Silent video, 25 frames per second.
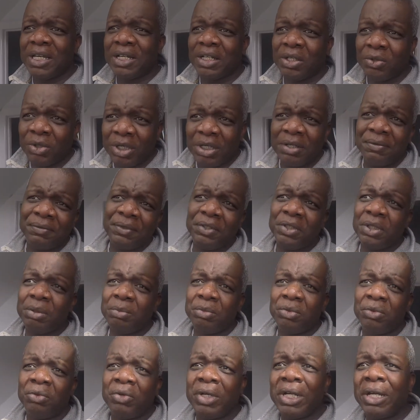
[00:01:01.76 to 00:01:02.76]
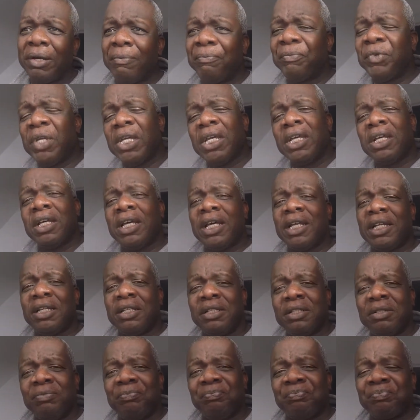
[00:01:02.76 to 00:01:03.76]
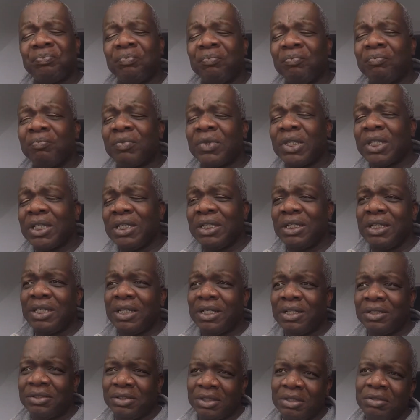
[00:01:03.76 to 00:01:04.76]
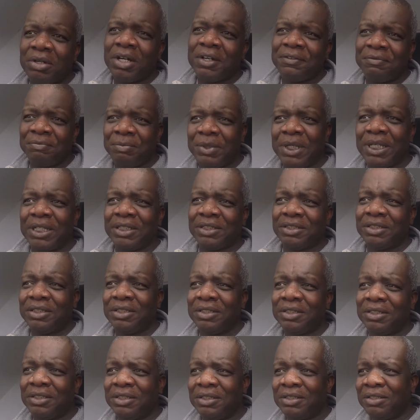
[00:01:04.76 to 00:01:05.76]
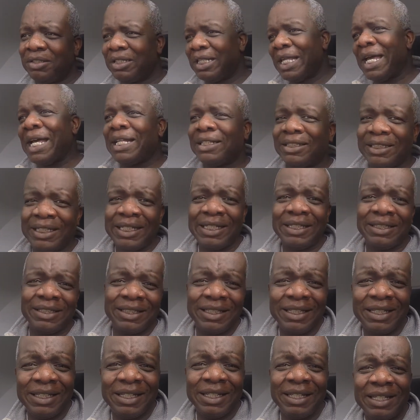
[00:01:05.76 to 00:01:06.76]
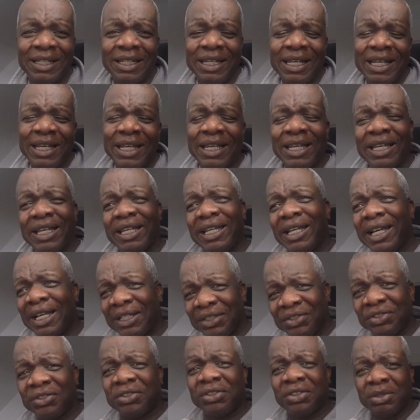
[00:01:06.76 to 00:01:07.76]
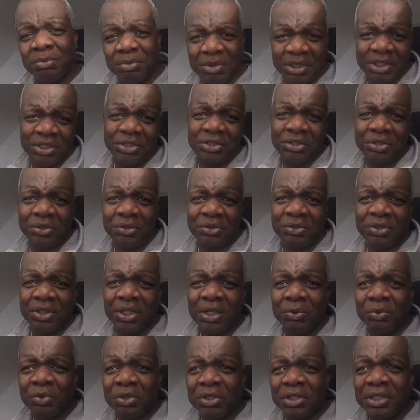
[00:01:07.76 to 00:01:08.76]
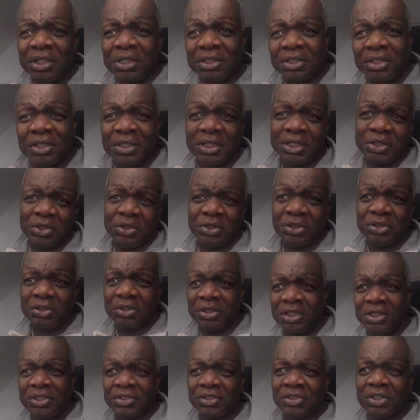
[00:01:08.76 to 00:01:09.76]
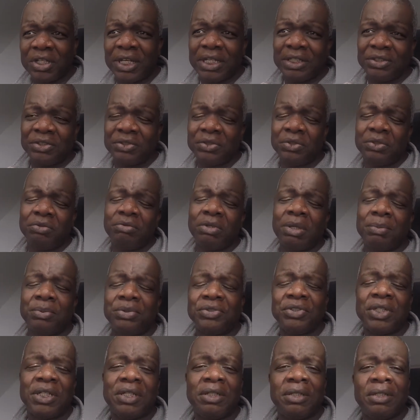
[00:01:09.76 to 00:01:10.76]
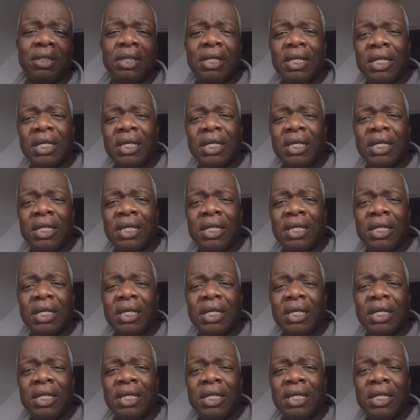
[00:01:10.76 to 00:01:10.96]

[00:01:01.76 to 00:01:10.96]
quite a few of them around, and although I've picked that TT, it has some issues, and I wanted this site to represent